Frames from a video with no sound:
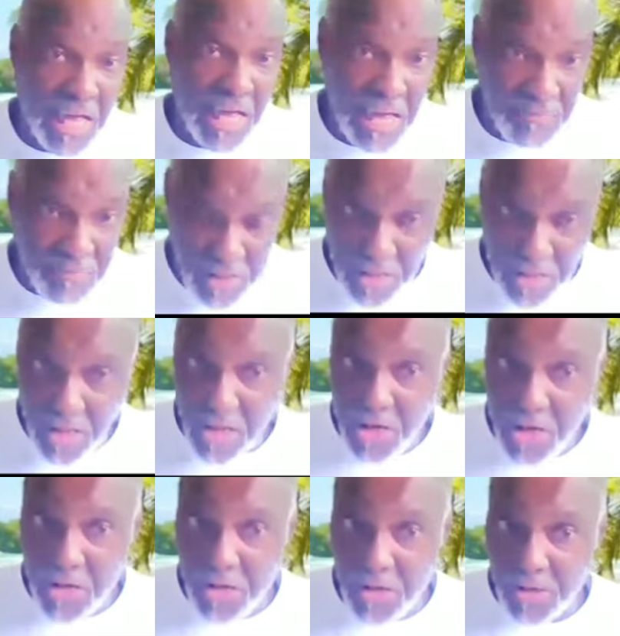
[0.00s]
create
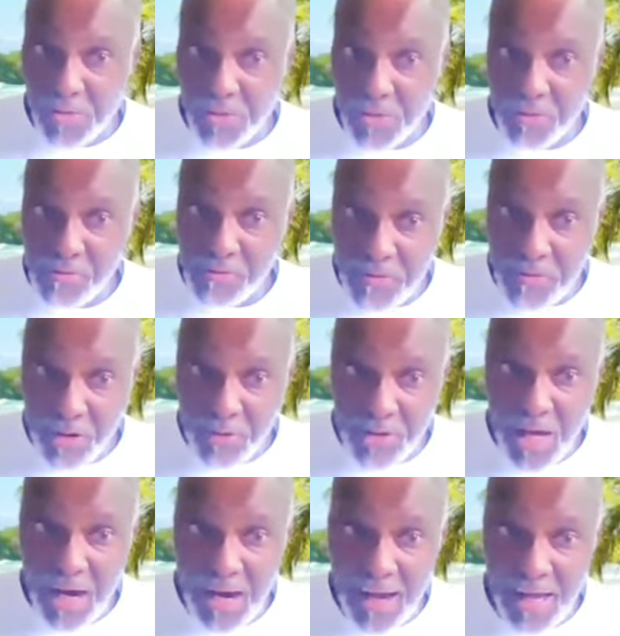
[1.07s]
havoc on
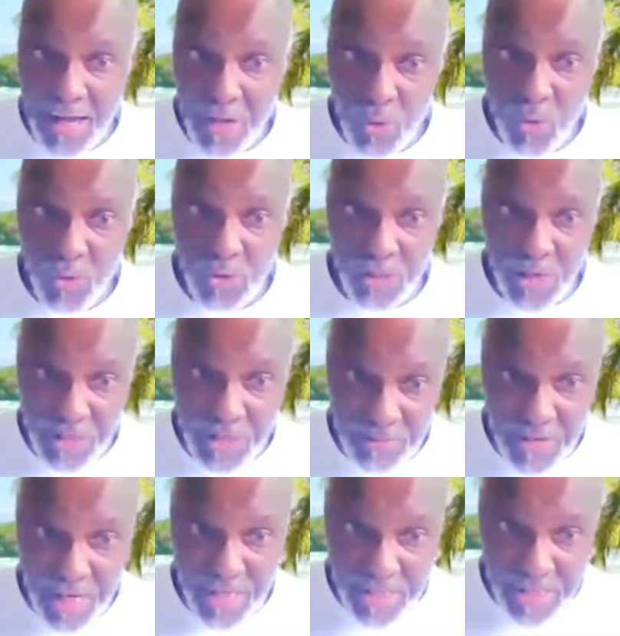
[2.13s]
very high
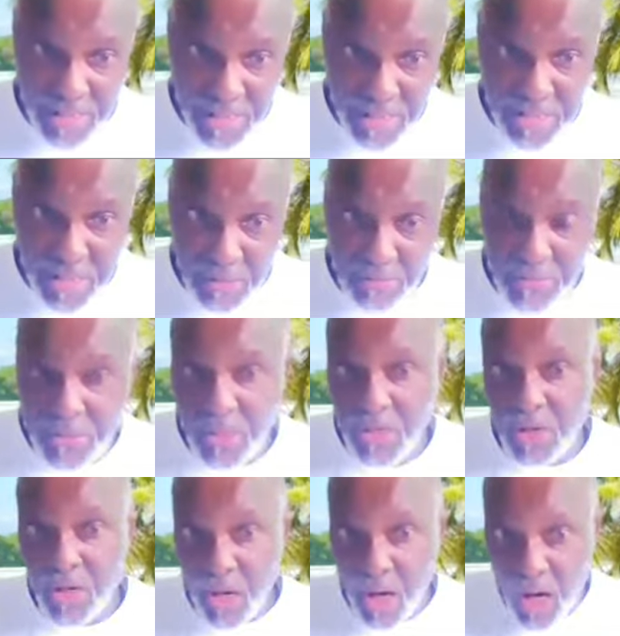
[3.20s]
order divine
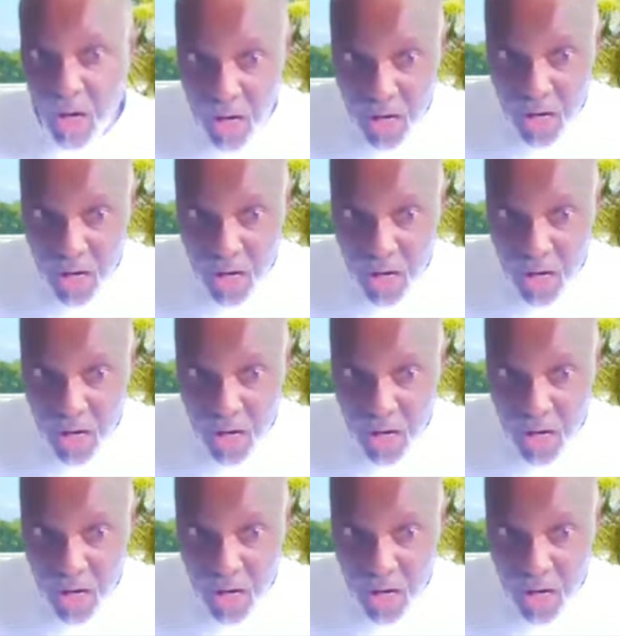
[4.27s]
systems,